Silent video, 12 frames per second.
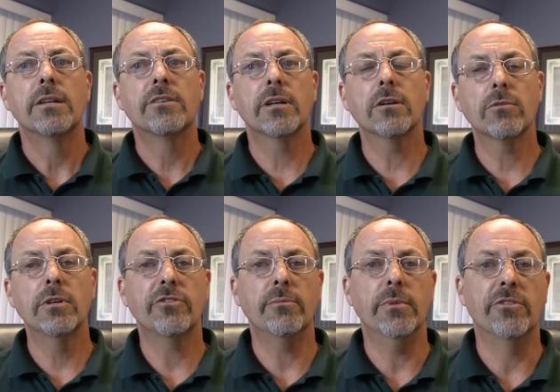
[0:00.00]

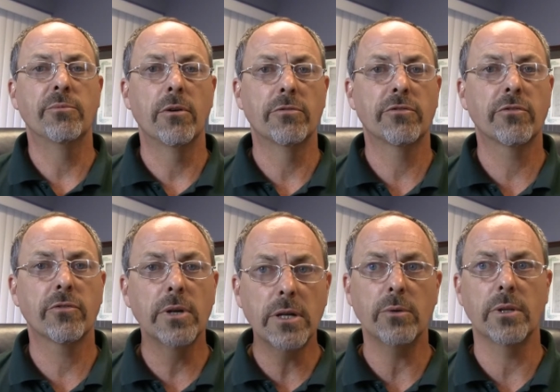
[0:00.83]
Terrorism is most
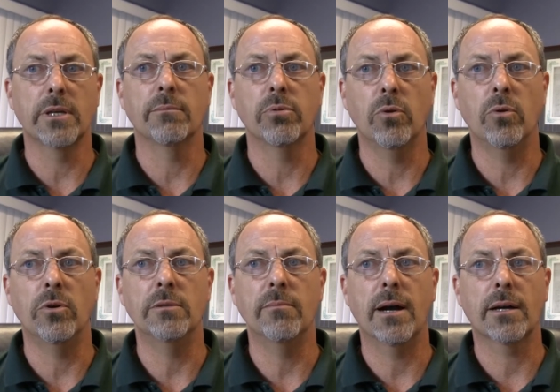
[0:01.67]
frequently
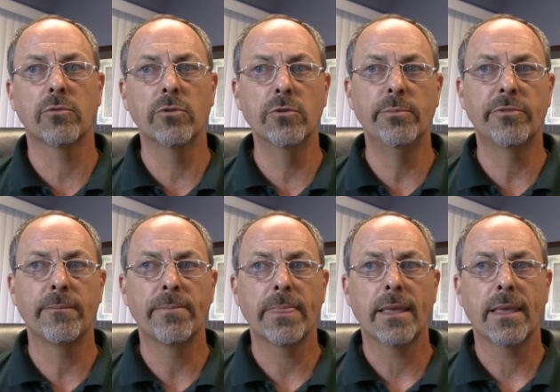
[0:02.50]
employed by groups